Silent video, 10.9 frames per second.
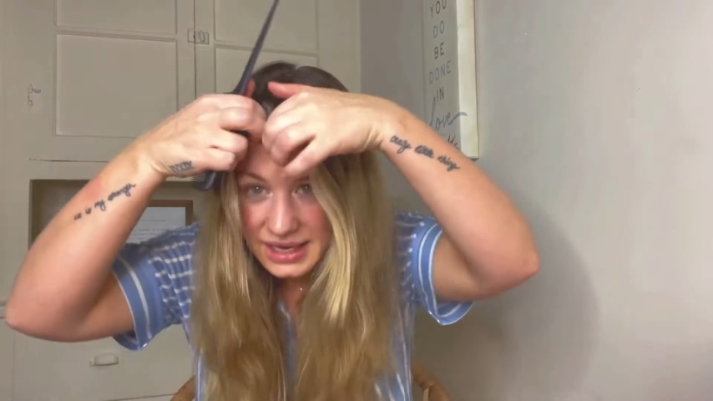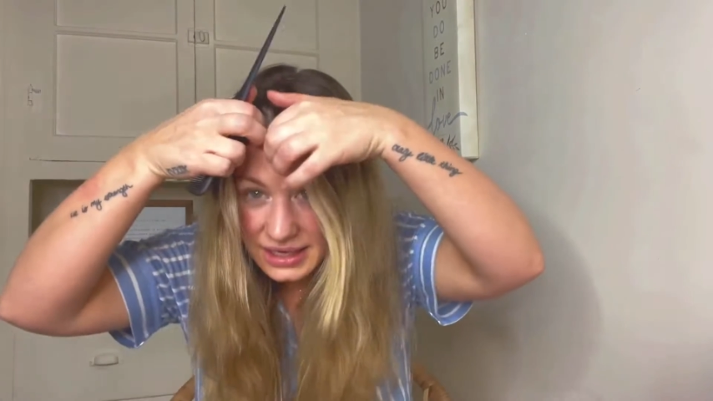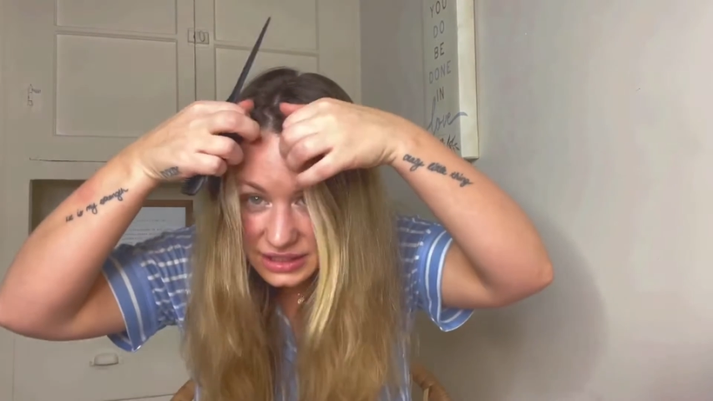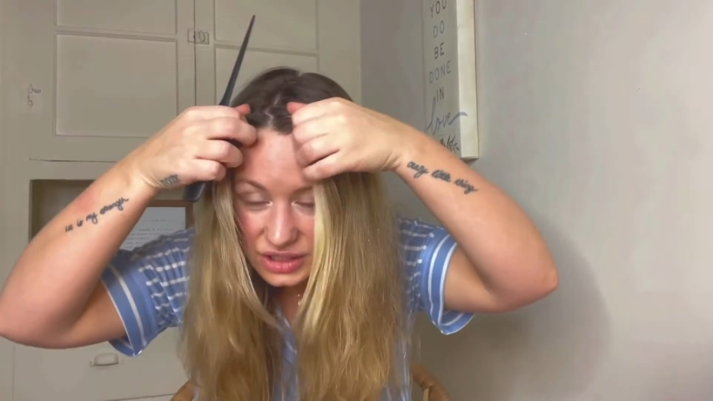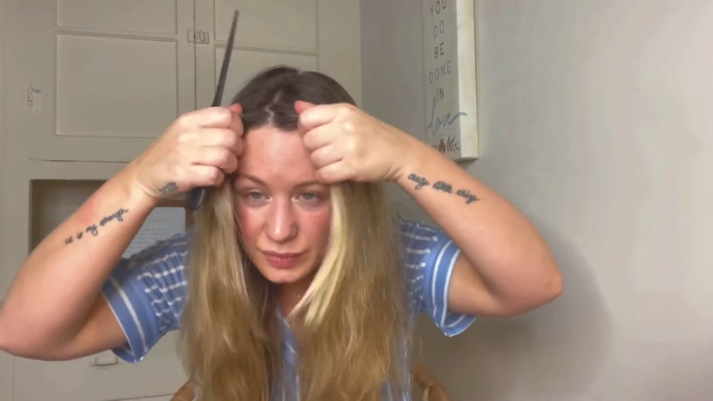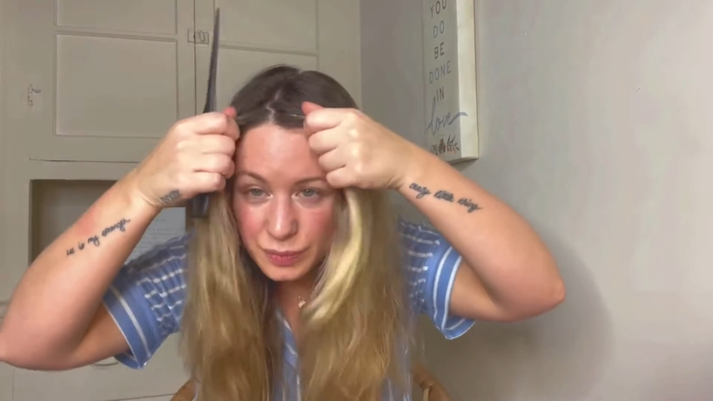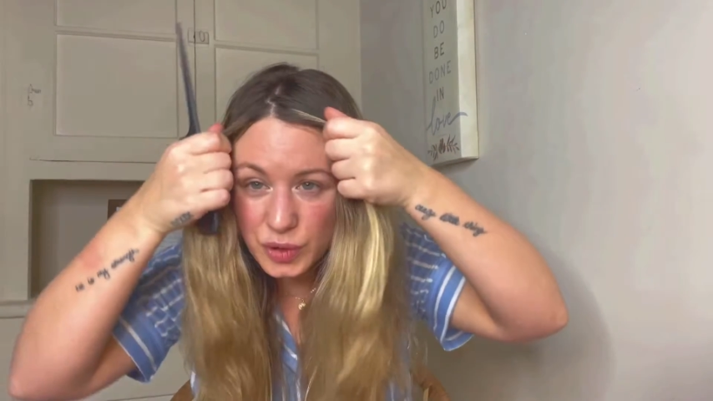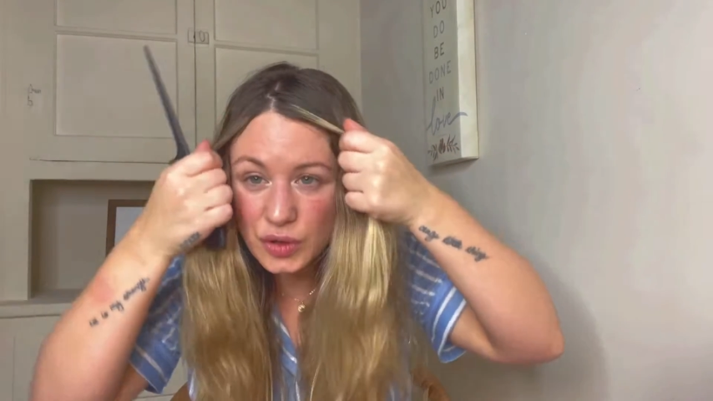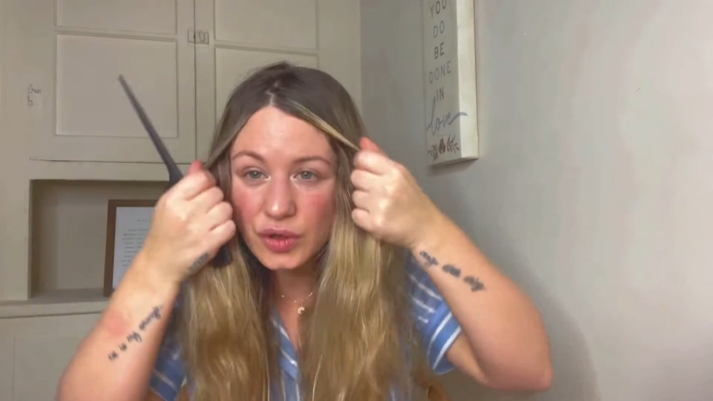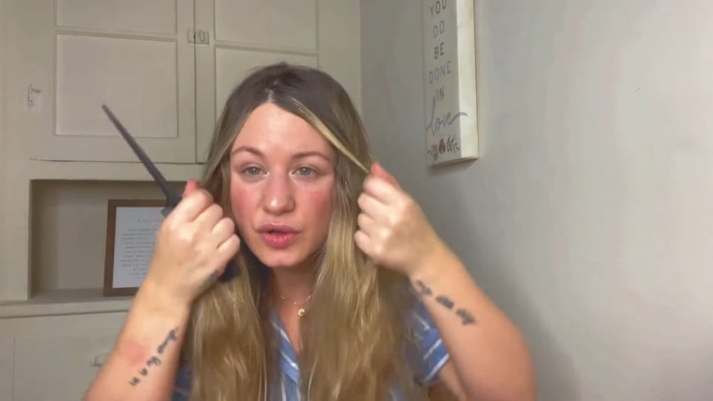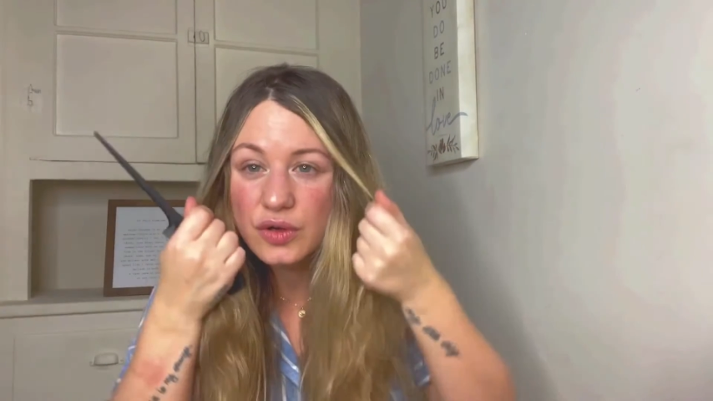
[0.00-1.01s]
is just
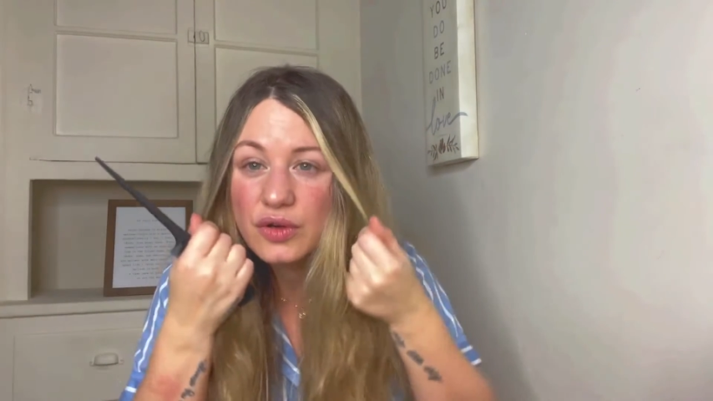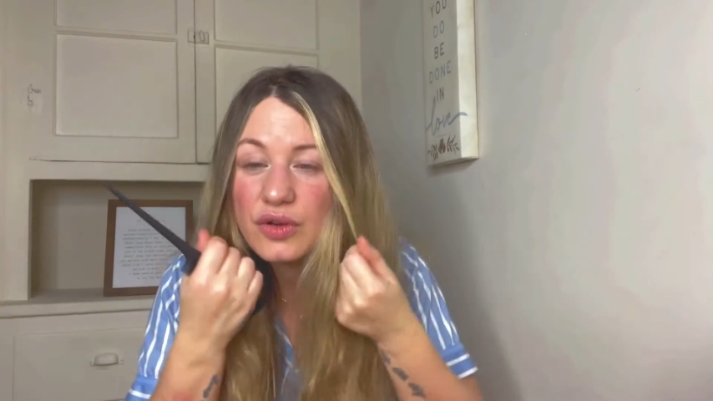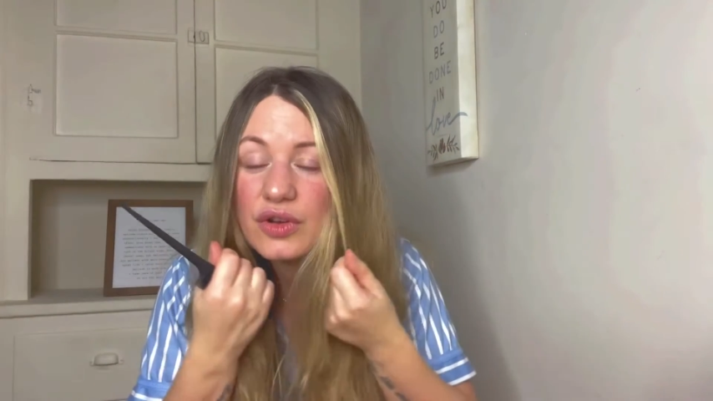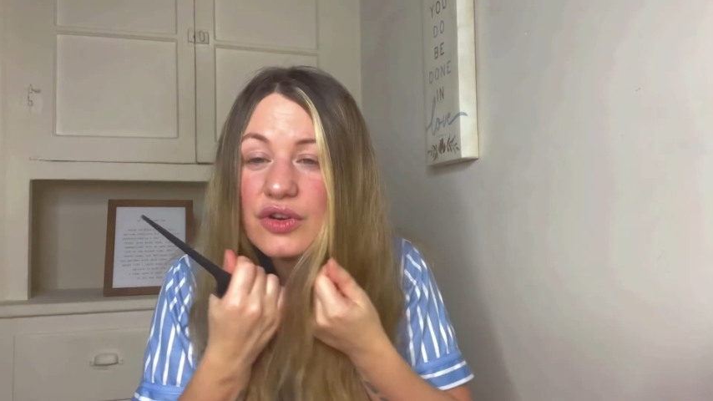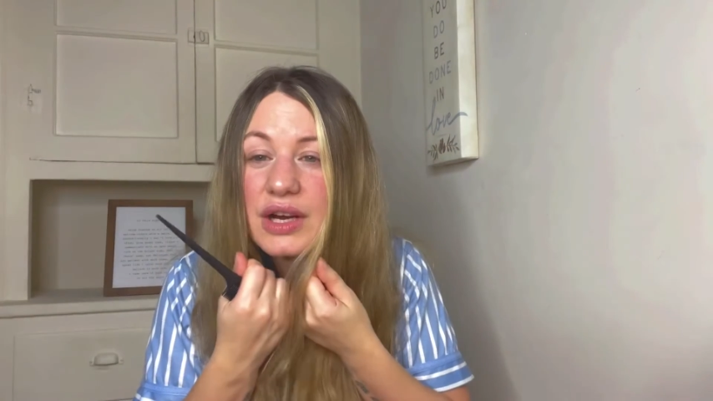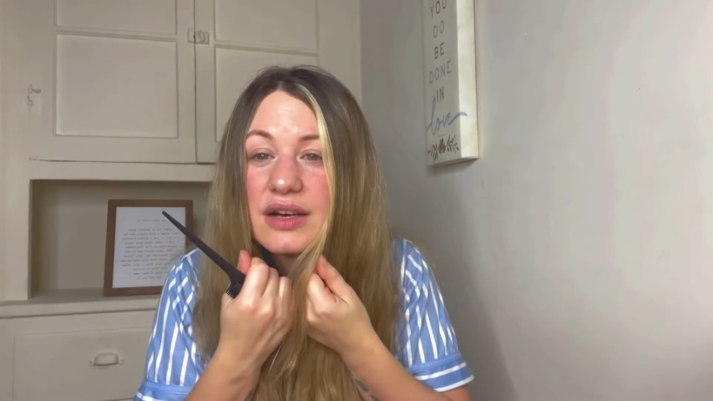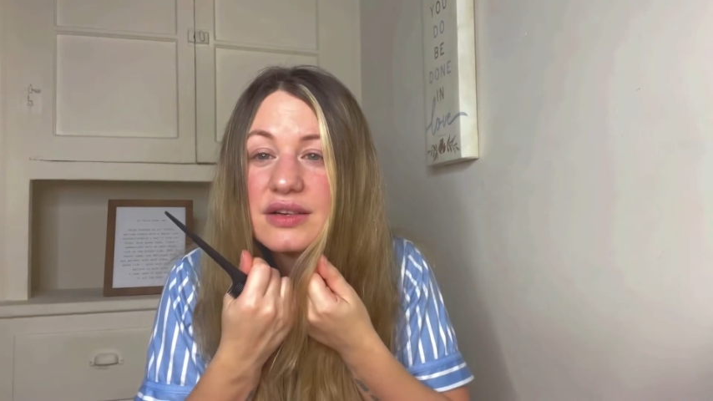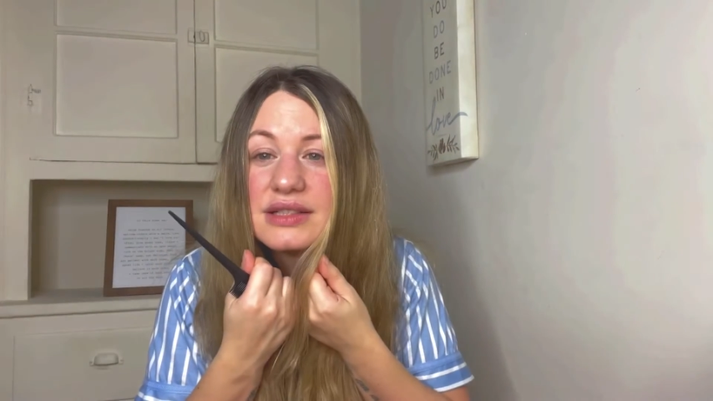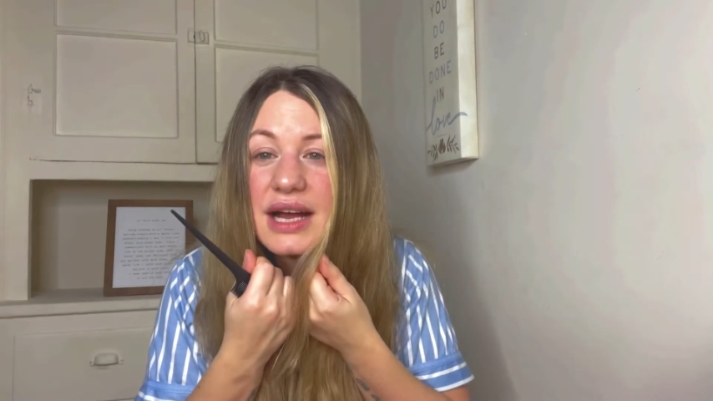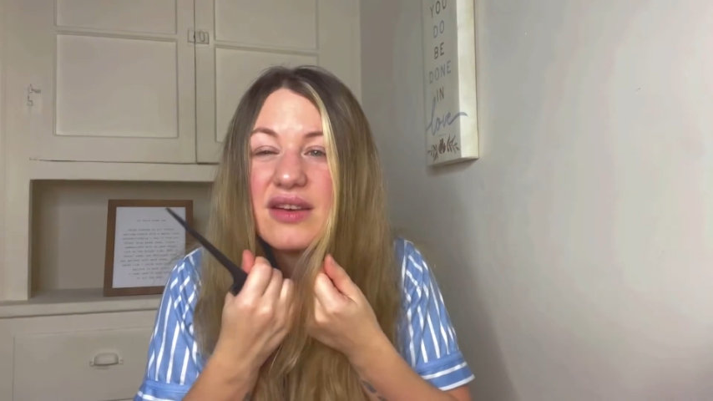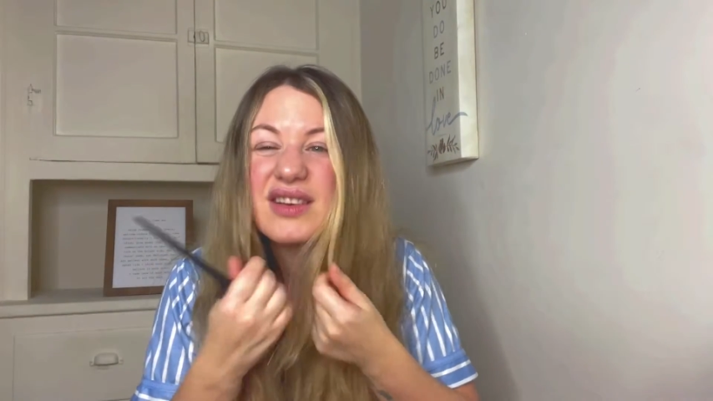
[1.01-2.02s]
pull your hair
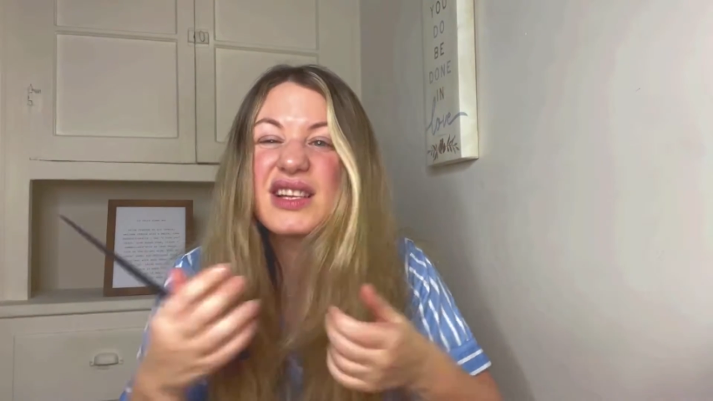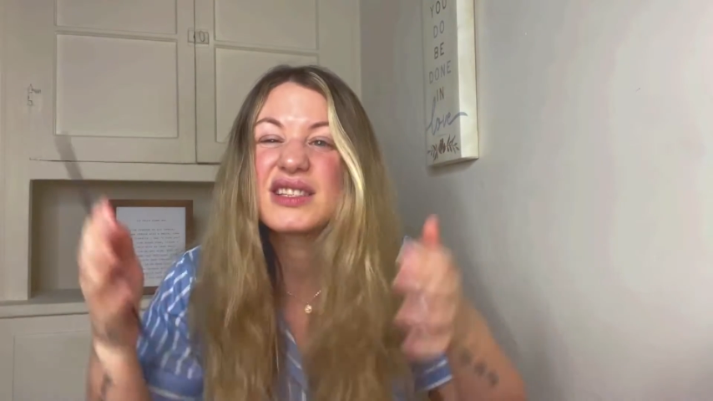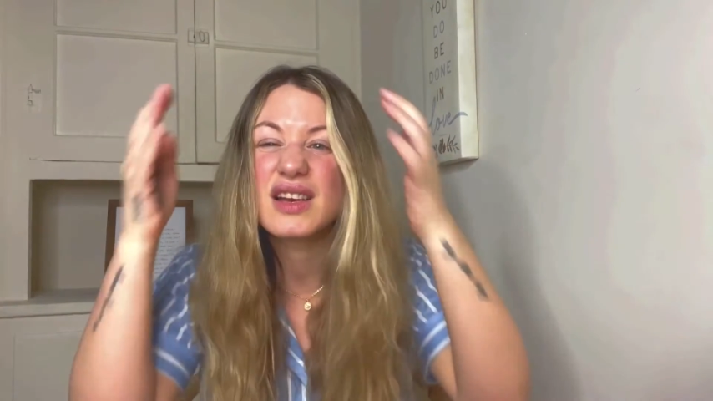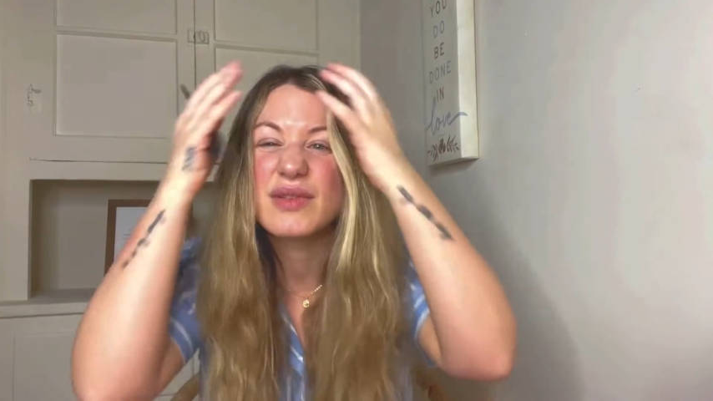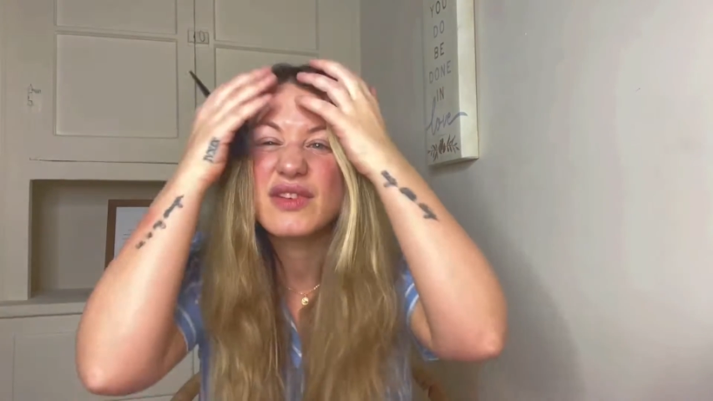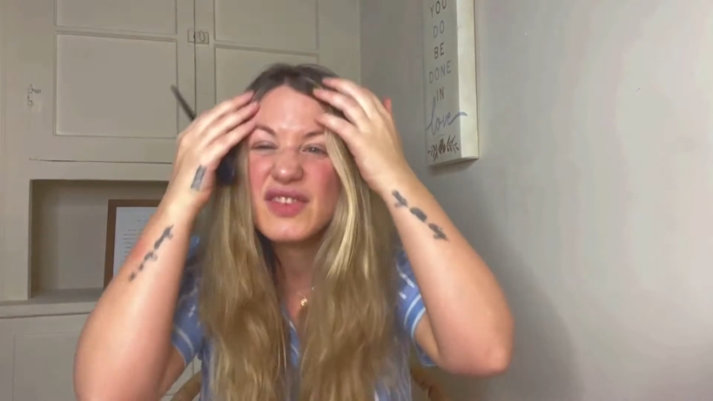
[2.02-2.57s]
down and it's going to be